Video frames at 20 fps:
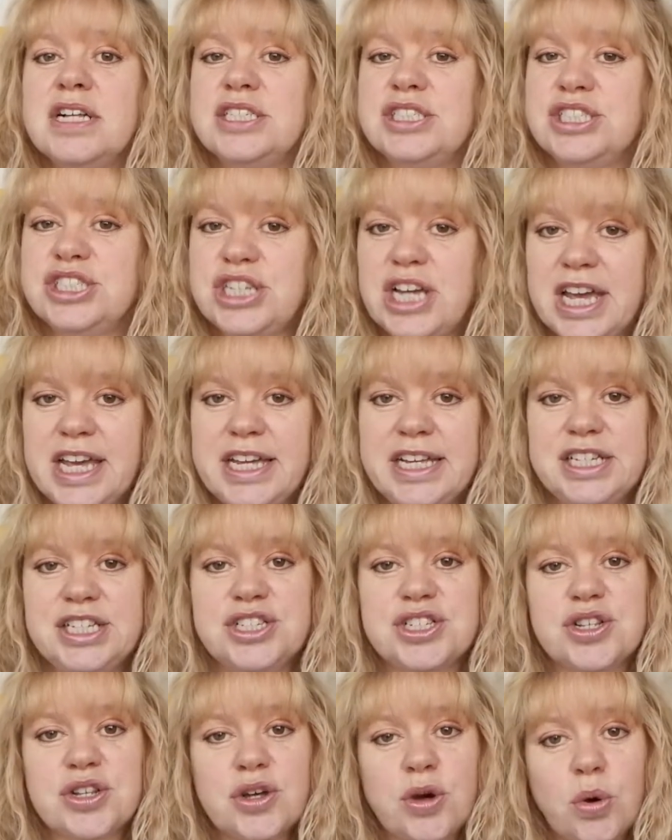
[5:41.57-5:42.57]
change
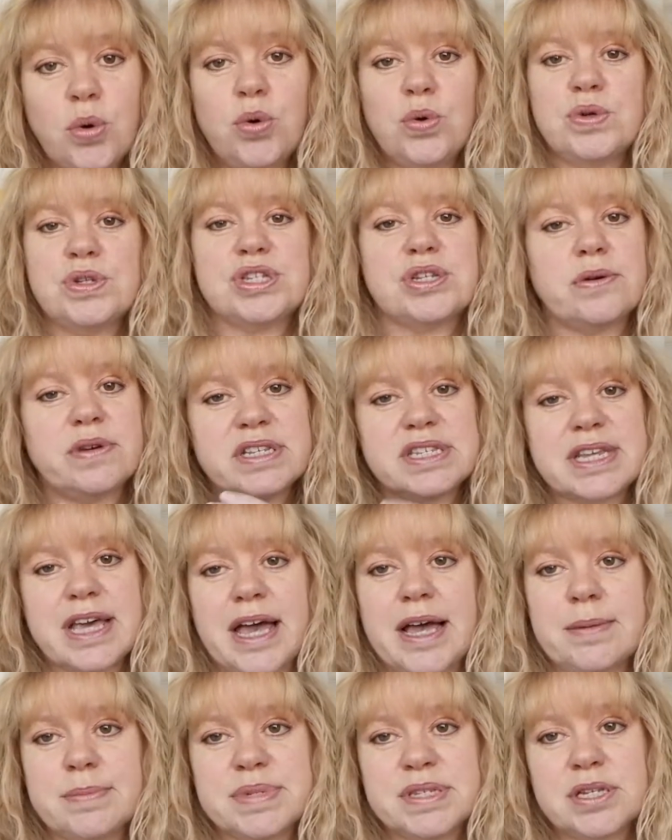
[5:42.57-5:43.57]
that also it's
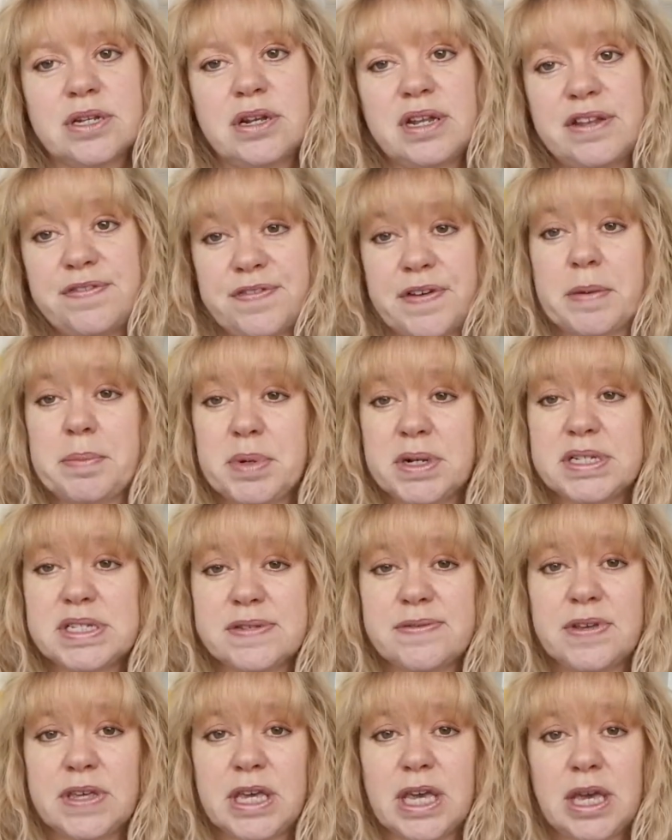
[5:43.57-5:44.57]
absolutely fabulous
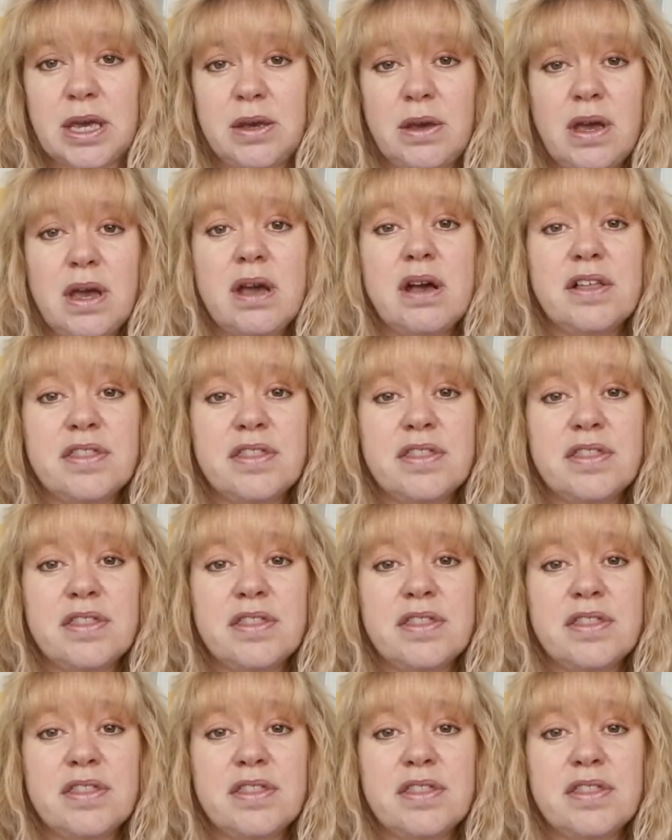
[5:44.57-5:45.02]
for you.